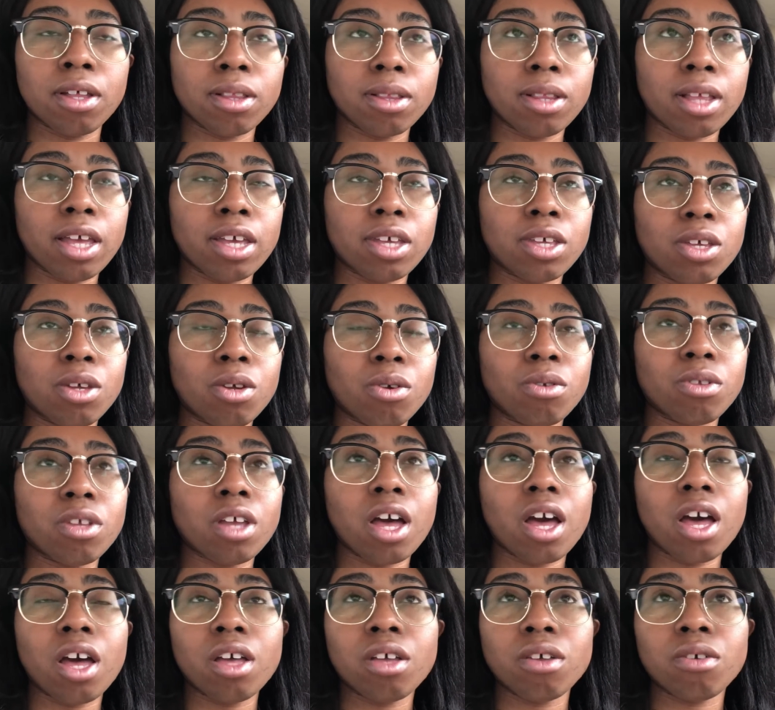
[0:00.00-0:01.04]
Like, you're
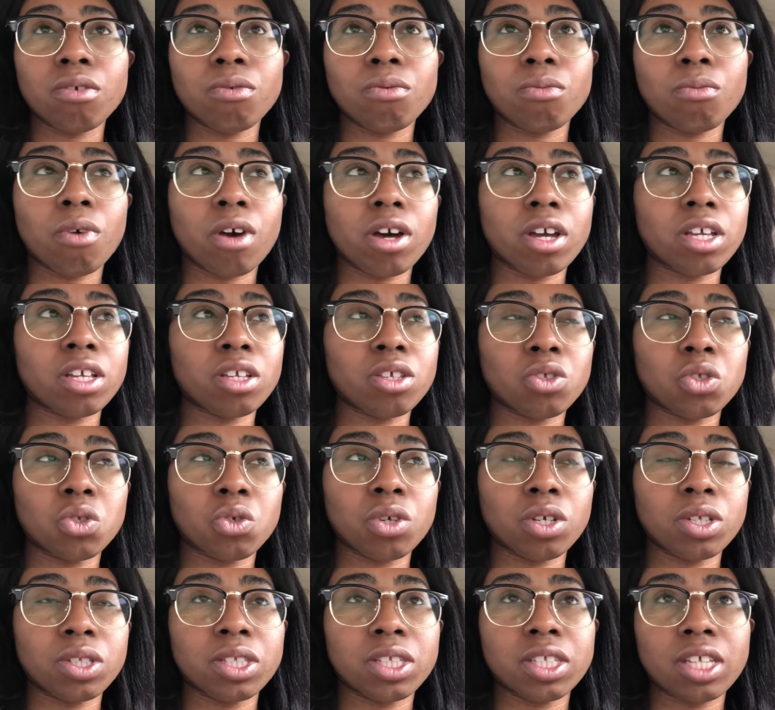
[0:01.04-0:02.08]
not walking in the
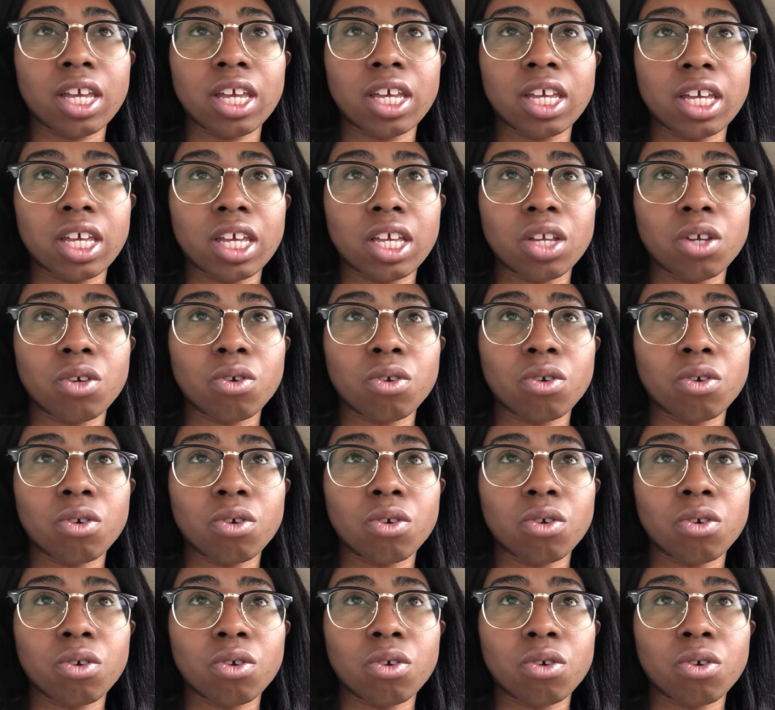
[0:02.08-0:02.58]
streets naked.